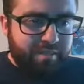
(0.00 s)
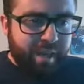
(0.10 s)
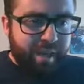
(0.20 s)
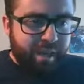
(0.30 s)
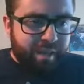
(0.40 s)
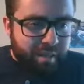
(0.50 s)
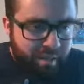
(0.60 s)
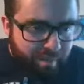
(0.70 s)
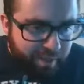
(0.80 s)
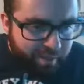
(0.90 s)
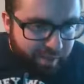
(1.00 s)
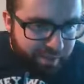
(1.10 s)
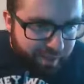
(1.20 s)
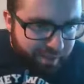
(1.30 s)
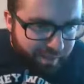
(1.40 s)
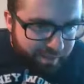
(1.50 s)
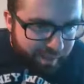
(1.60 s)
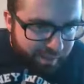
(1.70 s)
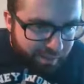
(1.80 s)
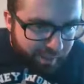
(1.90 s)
my email. I spelled that.